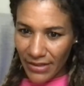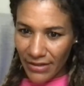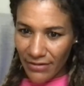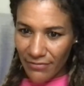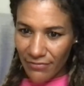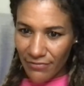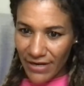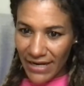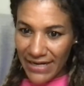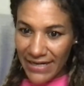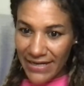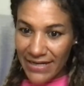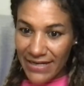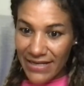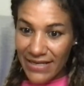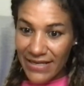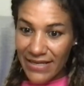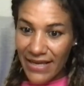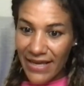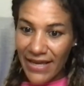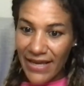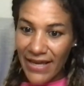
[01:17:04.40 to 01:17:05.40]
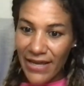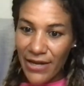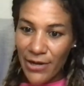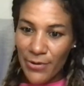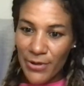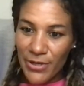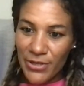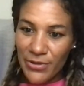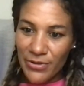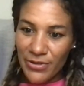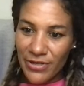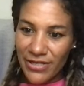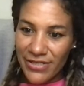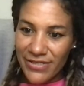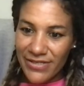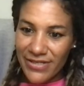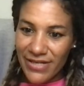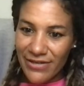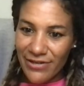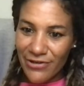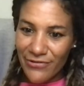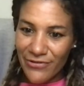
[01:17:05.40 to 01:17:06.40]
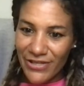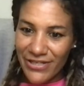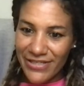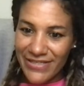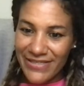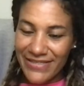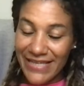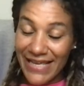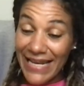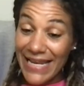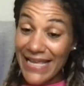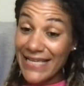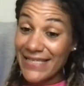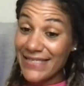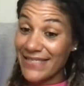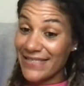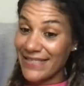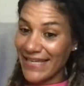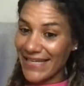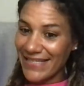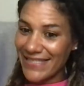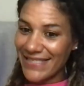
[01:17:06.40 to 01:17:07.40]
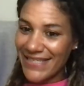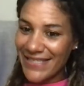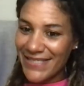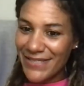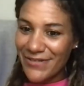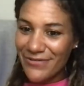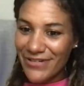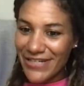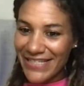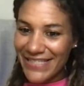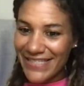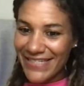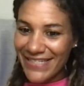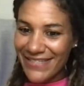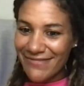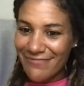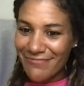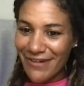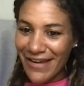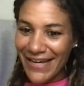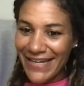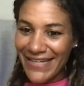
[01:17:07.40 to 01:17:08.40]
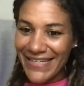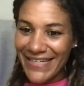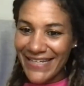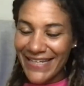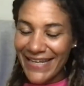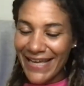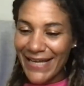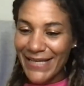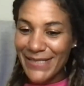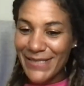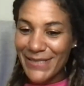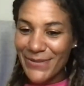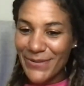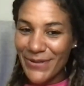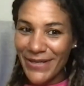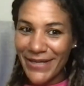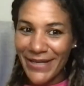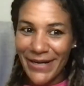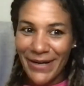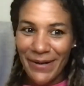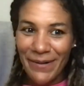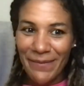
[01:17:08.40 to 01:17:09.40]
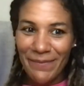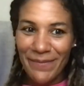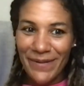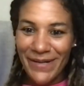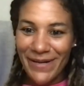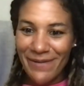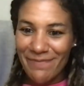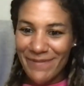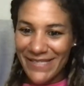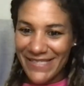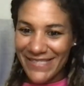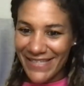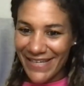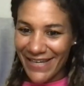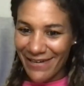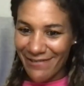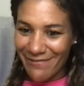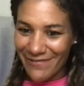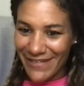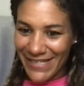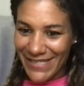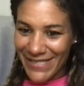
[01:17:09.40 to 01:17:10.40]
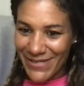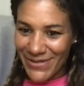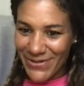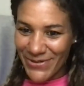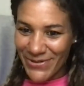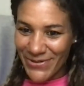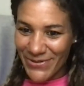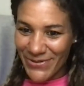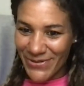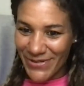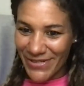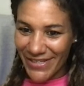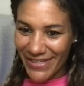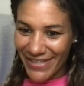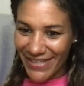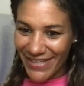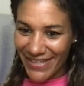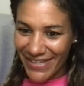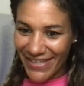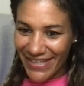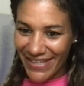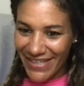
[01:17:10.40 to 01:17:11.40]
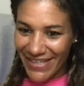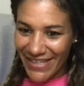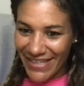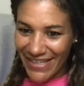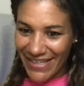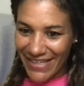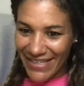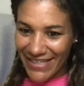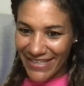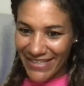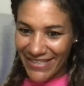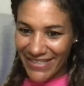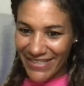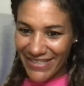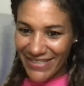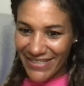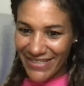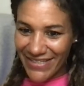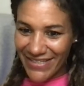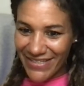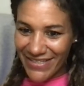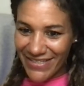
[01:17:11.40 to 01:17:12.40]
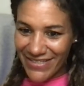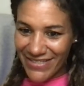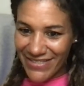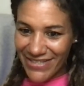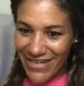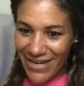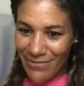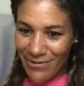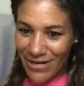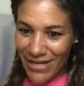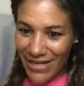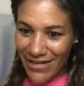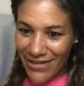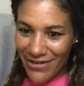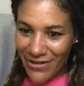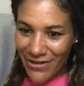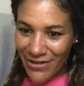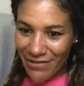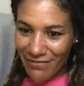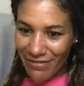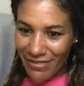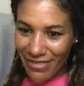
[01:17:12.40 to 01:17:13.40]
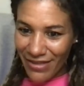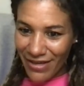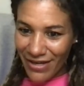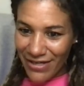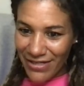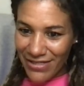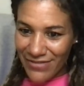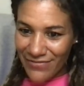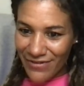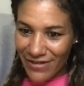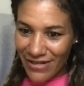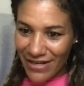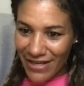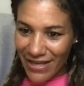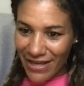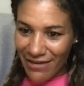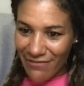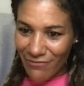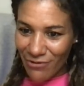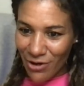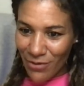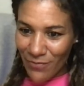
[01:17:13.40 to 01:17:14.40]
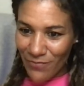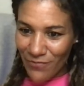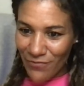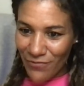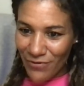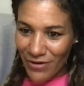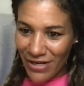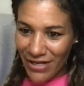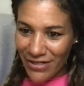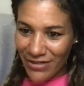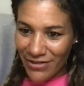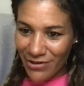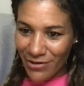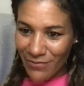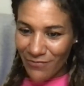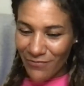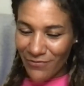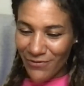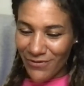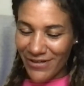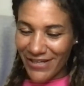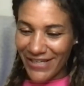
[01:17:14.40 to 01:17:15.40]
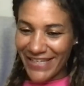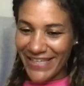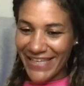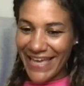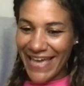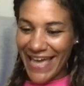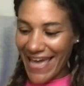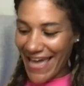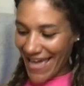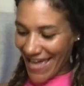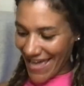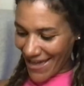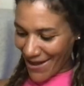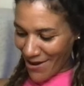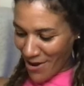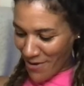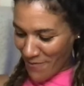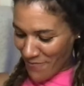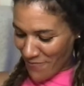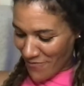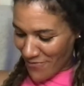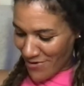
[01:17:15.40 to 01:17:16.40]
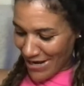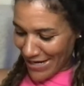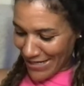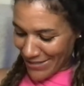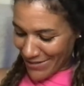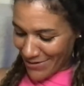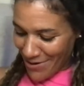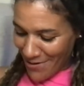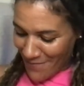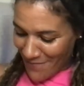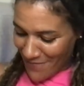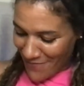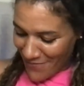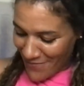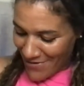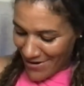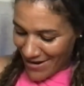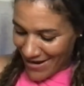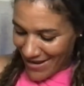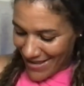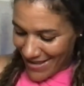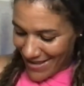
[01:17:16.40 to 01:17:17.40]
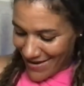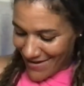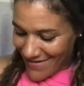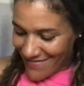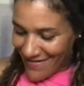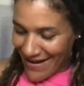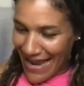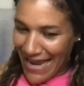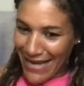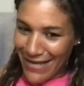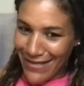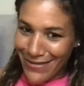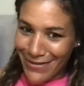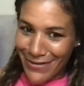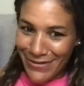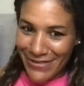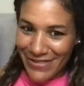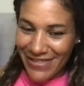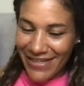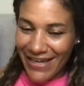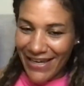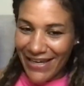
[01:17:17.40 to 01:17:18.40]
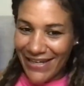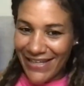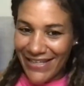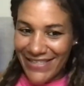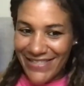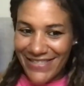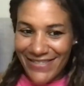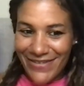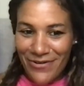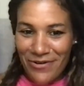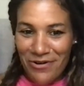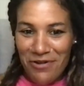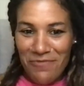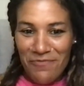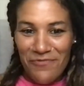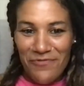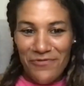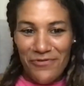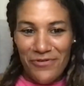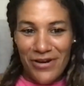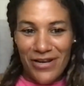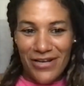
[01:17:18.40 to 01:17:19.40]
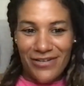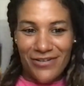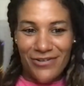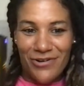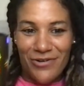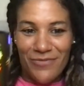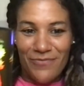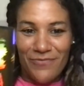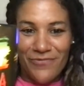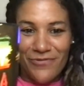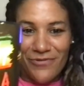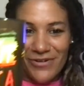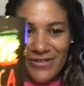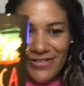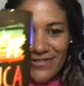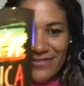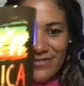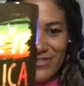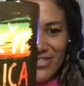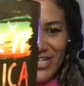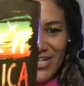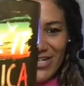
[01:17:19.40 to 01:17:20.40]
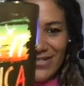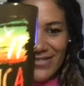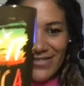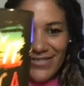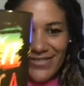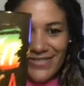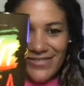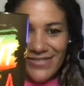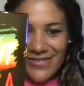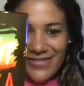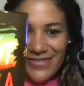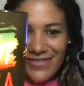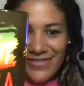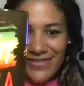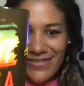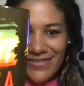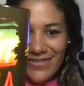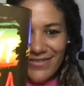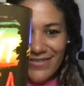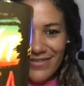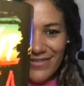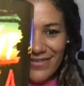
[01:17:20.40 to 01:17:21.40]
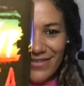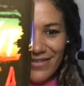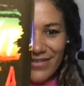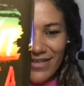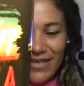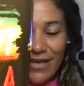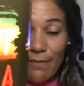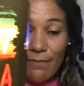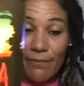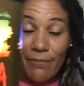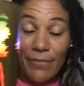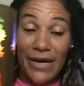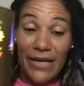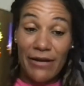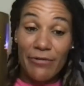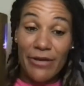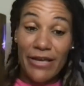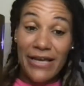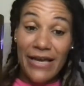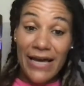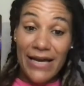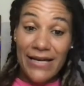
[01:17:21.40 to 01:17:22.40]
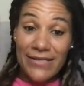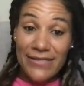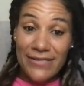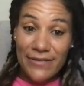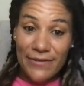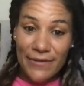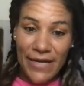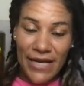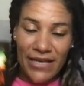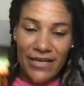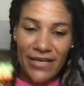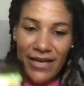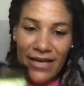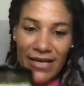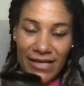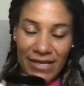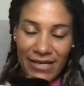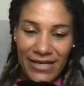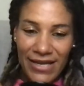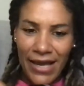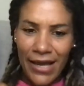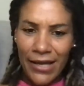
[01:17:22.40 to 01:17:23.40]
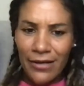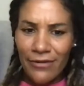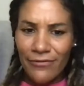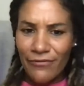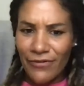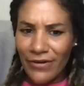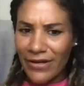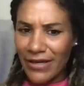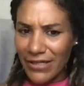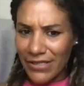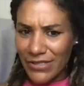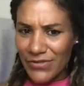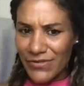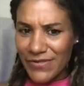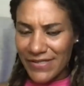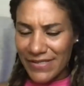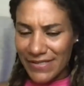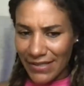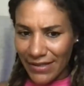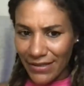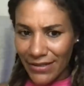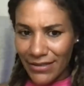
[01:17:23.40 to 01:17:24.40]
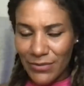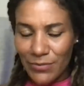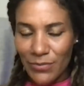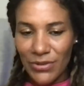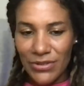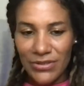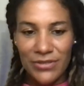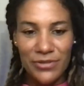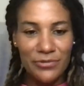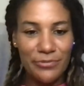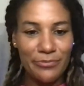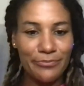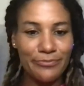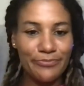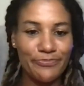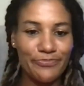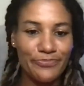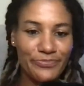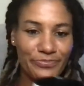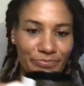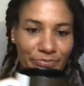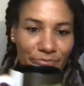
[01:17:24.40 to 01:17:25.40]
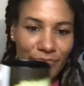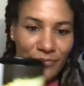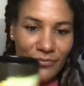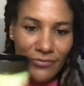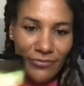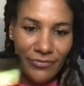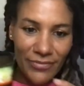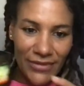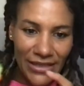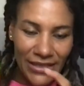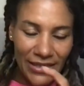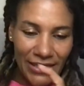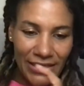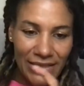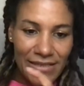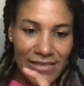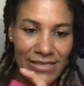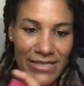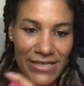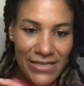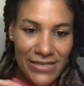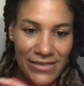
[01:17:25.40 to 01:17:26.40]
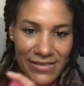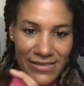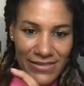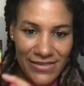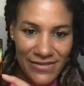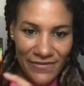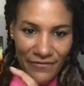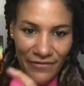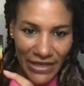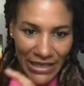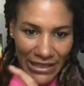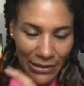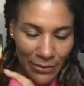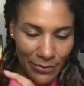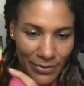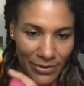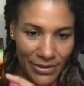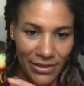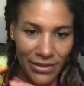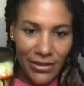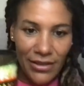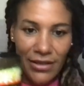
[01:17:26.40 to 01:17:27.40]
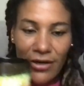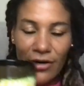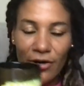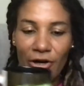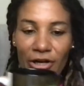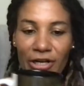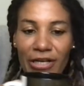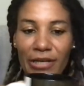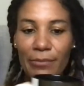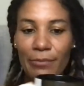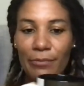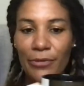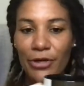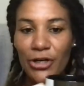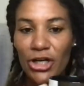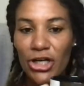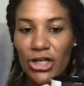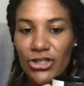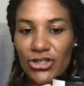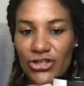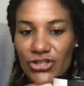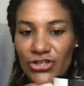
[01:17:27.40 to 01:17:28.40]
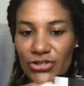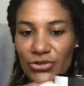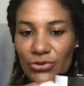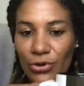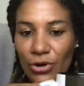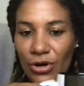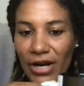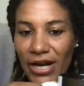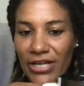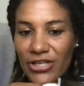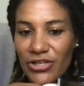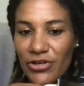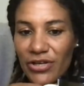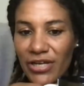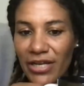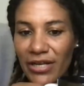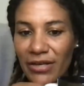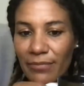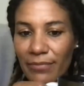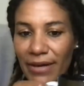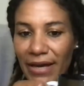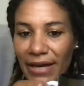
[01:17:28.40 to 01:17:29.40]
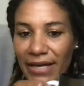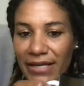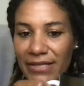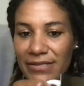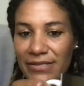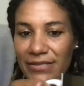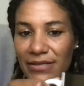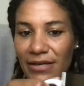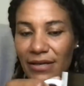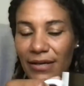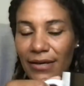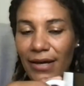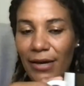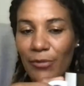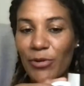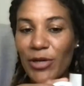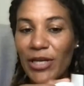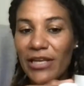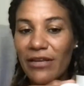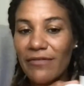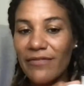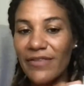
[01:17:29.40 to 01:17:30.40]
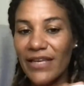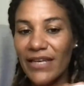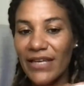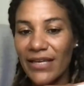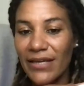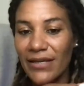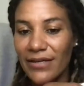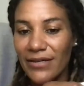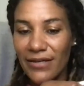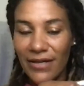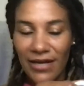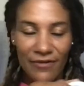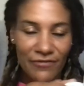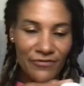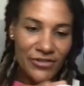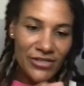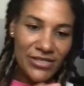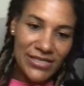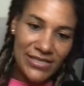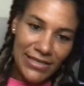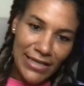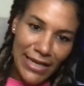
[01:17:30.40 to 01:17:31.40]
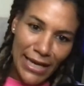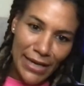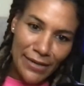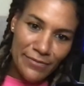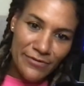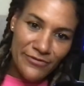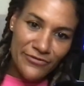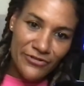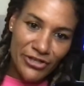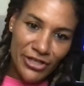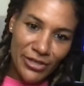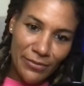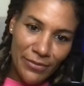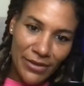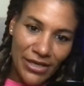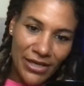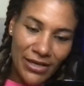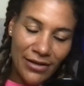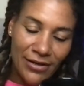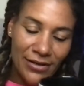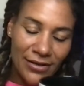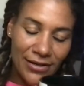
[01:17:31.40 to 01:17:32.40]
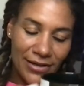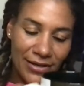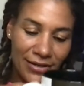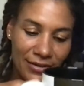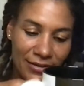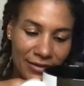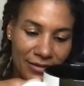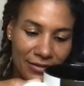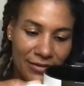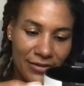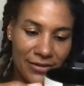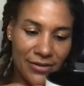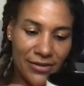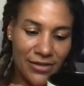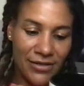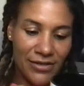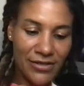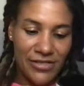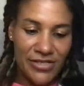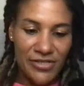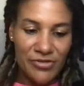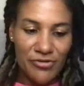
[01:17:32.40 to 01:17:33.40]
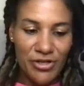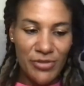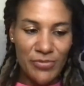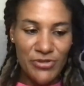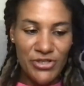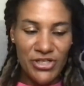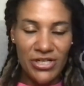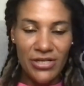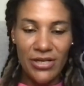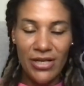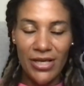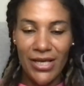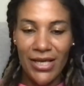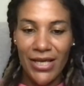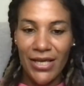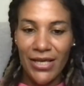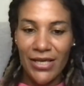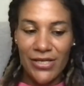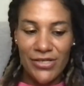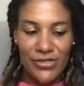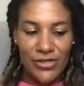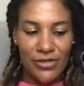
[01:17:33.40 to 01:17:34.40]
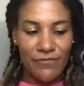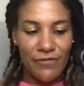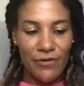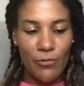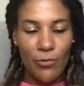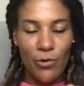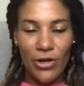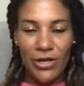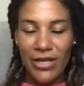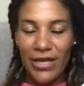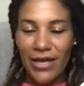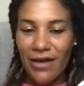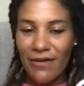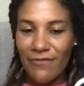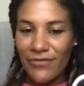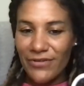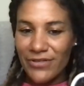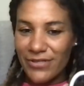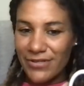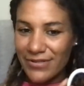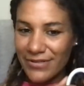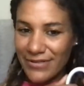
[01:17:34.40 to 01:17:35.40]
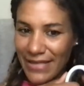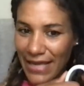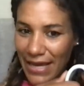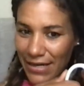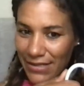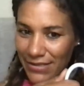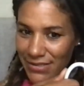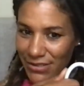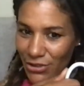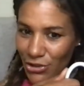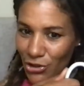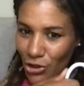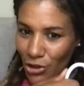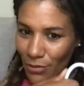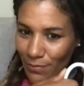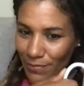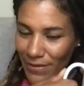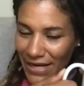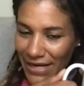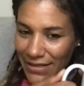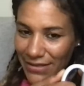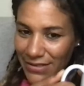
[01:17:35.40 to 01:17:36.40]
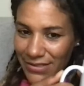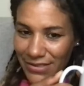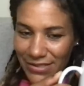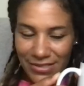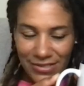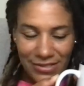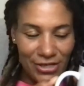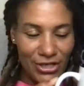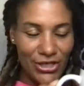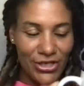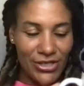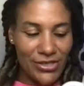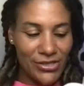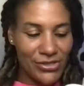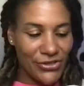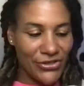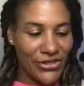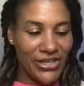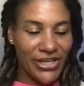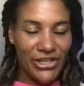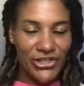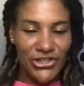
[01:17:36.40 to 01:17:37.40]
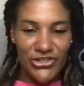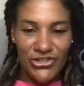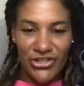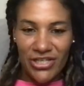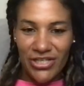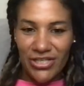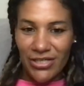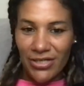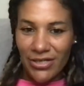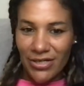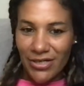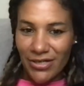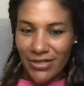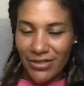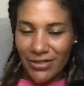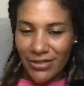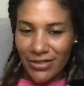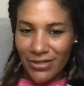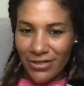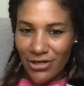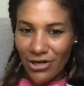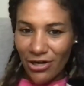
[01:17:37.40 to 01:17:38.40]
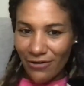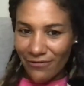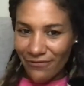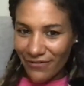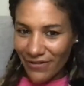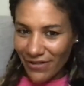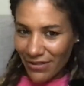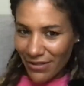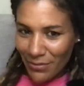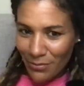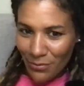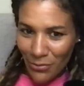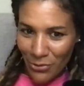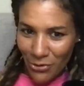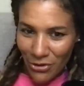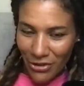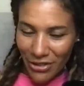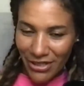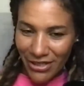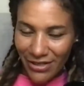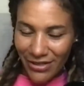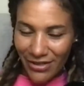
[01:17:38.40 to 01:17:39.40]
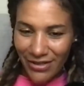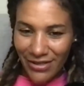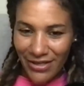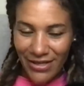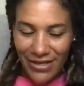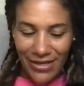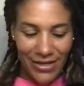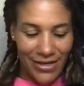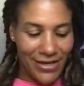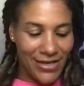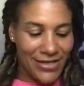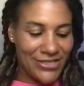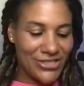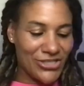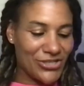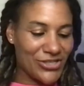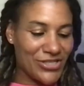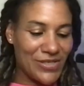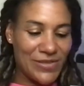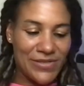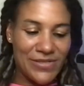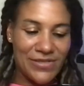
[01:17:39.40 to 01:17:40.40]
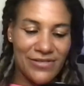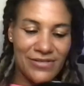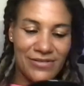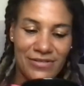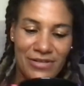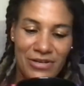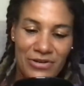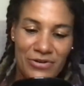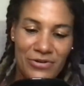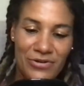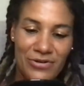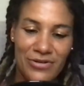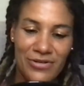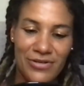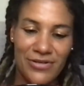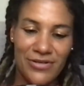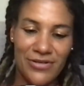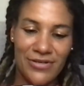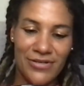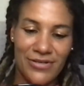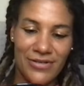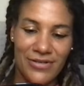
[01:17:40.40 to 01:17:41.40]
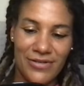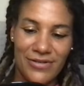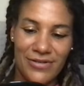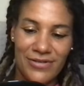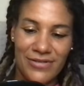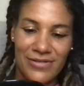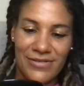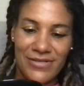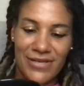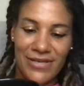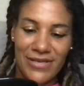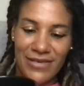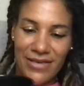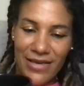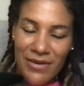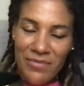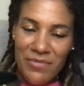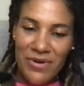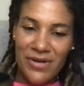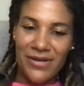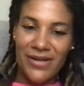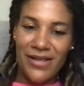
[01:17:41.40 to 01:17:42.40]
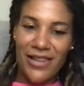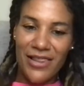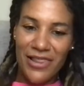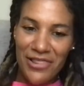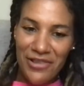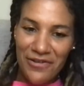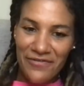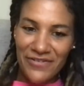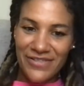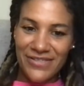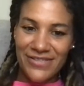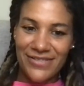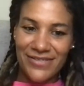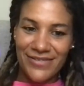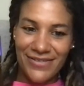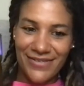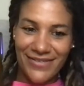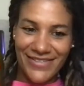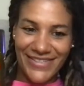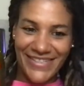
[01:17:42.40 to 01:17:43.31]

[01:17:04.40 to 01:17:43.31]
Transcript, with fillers: Randy, hey, how are you guys? I love you in Dallas, Texas. Greetings, Randy. Nice to hear. Big up yourself. That's so cool. Gem and Icon, giving thanks for the live. Up full and cop full. Yay, up full and cop full. Right? You saying it? Up full and cop full. Cheers. By the way, guys, I, I kind of forget to say it, but this is available on the merch store and you can buy it. I will leave the link after this live stream in the in the in the description so if you want to have a nice cup like this, so you can drink your, your coffee in the morning and just, you know, say, yeah, man, I love it.